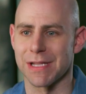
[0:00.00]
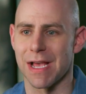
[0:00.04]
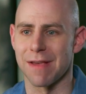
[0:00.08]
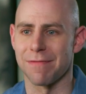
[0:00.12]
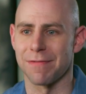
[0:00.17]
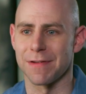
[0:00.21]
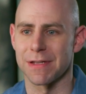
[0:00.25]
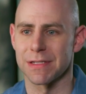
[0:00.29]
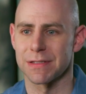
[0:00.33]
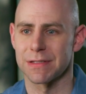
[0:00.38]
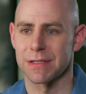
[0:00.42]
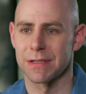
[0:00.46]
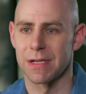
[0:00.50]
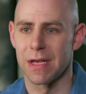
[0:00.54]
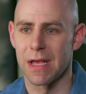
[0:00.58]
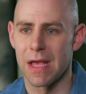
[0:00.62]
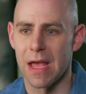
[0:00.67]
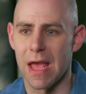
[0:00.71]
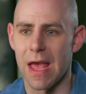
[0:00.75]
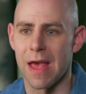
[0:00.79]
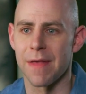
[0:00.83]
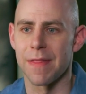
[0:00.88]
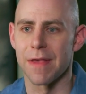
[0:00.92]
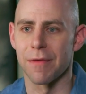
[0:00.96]
life is,
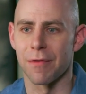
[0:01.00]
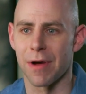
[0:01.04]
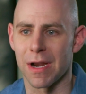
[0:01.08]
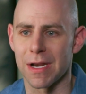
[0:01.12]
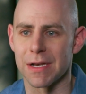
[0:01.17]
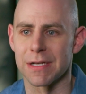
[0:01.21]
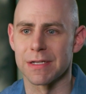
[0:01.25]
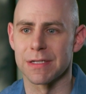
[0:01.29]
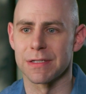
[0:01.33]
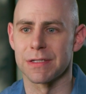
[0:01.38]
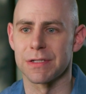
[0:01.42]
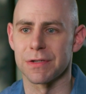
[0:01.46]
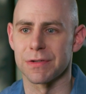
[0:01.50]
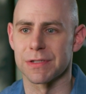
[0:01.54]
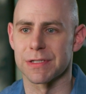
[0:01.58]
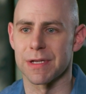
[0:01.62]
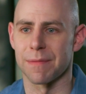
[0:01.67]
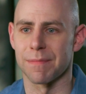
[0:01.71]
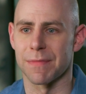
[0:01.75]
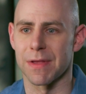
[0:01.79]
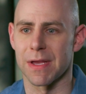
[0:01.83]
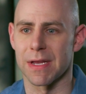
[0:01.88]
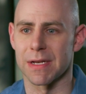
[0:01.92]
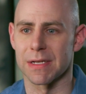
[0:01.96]
and they wanted to do
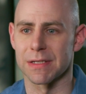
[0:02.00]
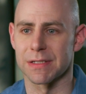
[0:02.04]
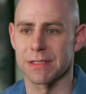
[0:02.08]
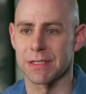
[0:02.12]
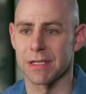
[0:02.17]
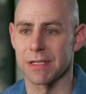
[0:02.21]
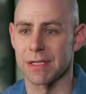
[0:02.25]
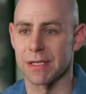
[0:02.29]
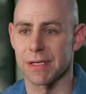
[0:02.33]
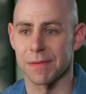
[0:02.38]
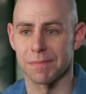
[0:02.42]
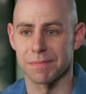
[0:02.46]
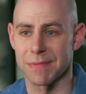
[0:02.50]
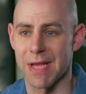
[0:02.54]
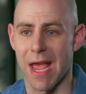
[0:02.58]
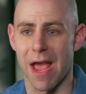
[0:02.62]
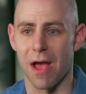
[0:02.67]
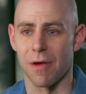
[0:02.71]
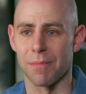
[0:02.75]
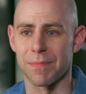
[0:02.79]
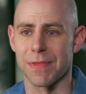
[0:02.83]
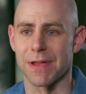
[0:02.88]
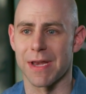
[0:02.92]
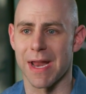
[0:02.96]
something to
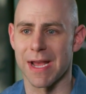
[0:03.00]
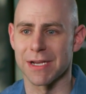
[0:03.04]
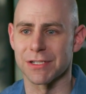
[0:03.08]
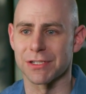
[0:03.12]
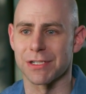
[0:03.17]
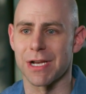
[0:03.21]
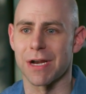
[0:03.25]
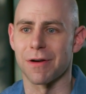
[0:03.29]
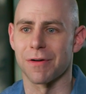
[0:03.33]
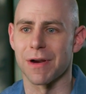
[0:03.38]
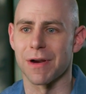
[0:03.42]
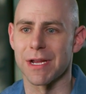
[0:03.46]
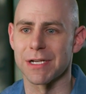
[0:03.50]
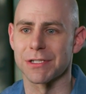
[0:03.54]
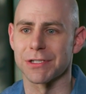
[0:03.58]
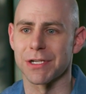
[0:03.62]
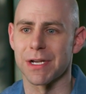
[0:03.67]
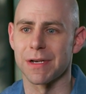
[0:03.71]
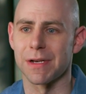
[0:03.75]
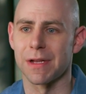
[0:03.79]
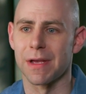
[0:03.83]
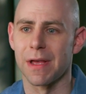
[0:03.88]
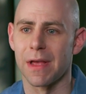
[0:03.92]
help the next generation.